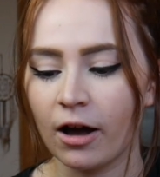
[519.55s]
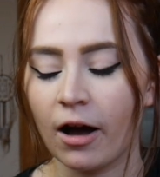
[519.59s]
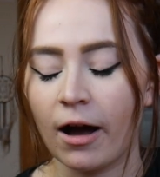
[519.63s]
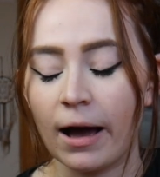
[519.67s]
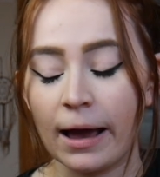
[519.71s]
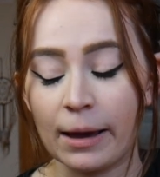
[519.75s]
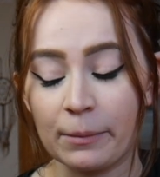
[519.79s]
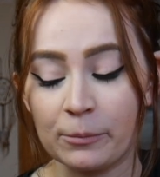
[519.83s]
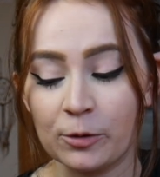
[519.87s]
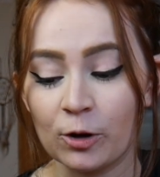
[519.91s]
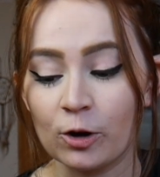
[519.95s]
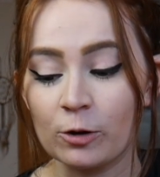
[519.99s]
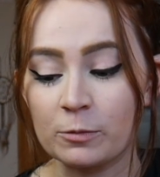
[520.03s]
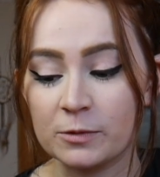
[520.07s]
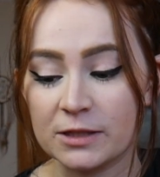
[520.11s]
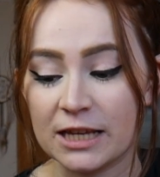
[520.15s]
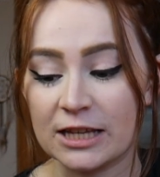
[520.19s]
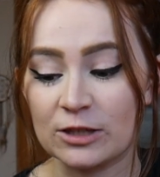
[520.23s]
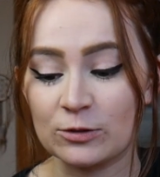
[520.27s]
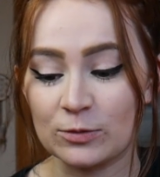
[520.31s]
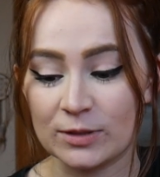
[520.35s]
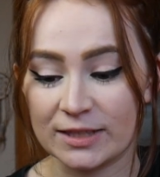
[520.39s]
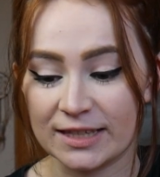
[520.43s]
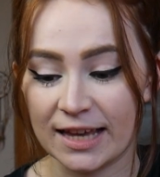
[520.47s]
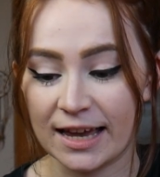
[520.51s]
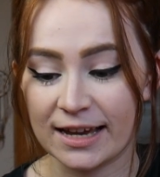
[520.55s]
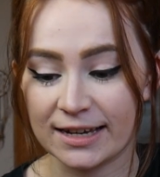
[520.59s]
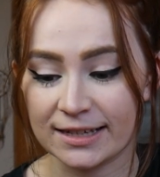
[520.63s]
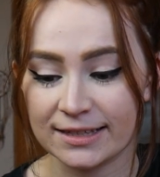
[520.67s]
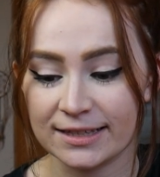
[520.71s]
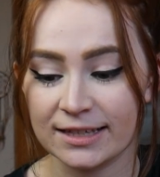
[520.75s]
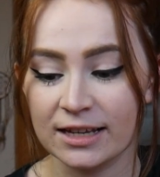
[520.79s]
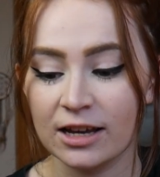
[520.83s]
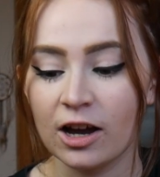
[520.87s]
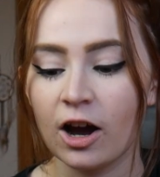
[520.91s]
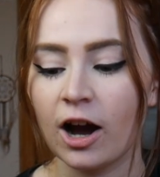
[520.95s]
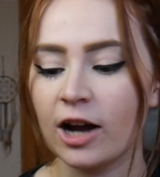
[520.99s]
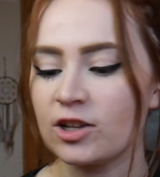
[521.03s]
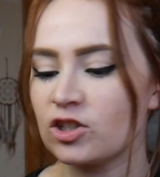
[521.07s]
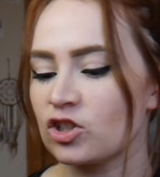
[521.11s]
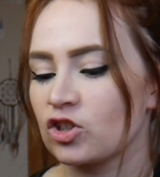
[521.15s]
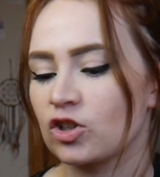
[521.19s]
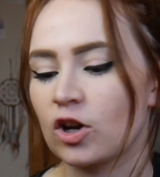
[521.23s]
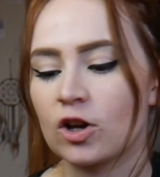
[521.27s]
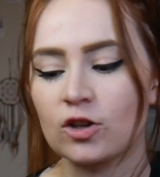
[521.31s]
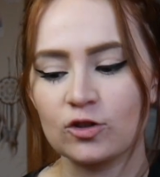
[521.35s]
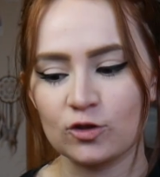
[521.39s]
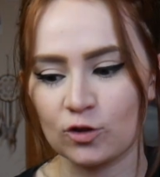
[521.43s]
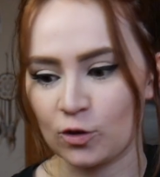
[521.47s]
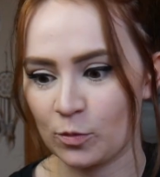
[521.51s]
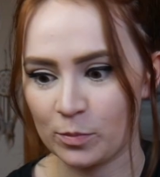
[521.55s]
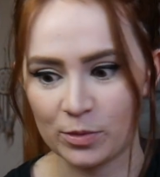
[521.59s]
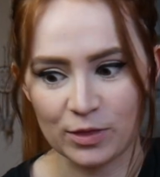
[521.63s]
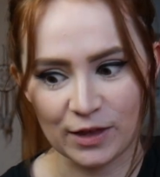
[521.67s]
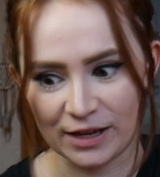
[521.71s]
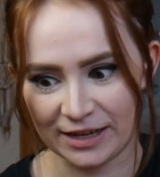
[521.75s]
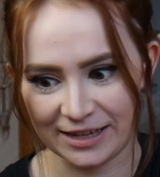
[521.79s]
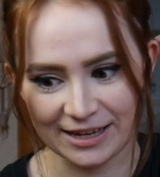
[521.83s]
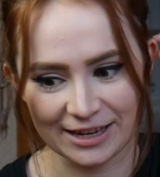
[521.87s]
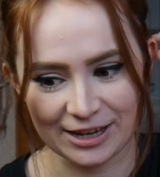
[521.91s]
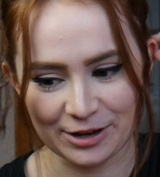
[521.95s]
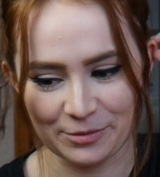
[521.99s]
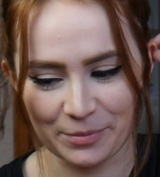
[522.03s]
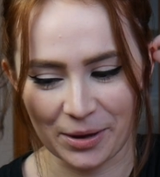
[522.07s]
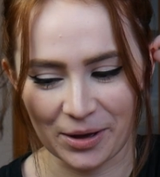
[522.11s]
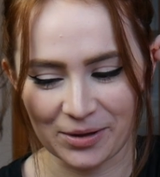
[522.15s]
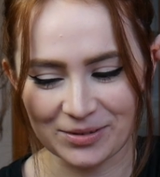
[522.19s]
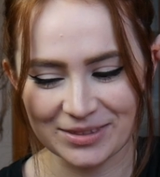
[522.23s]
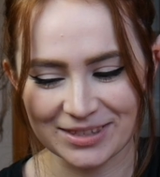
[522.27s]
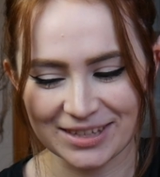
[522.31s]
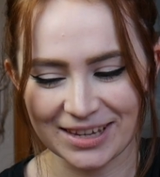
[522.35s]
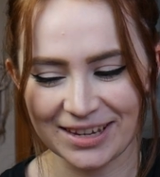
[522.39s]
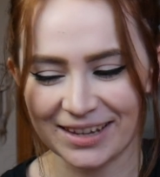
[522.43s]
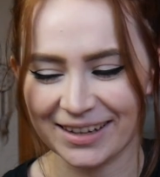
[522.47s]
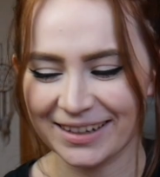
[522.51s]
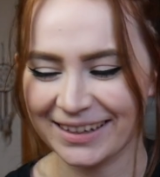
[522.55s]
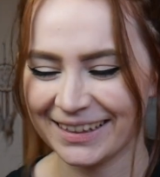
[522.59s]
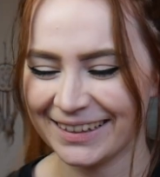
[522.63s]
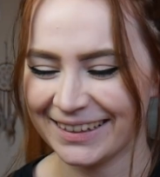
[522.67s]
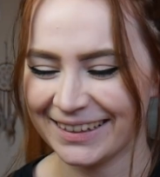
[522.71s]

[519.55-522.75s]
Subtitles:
I am not obsessed with sex, I just can't stop thinking about it."